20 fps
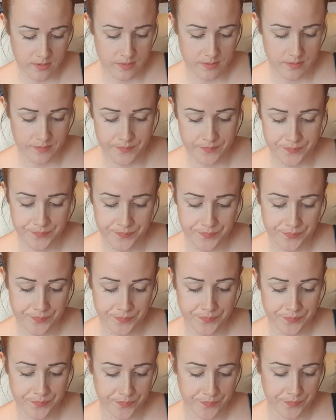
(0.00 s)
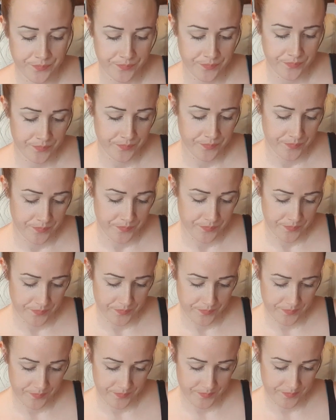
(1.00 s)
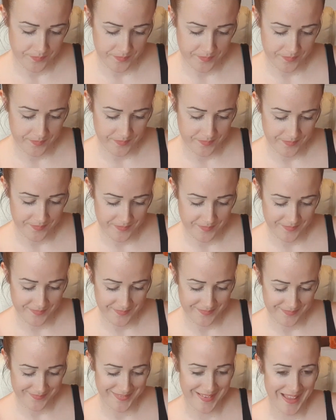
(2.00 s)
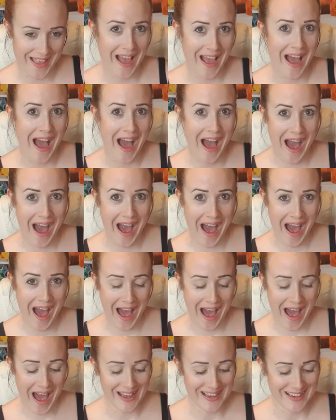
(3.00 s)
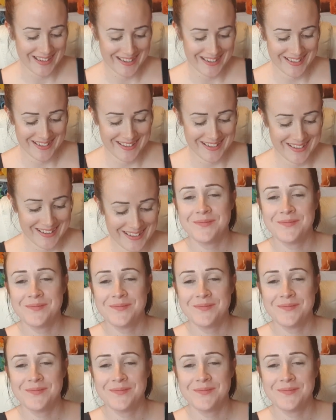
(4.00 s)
No one is speaking in this clip.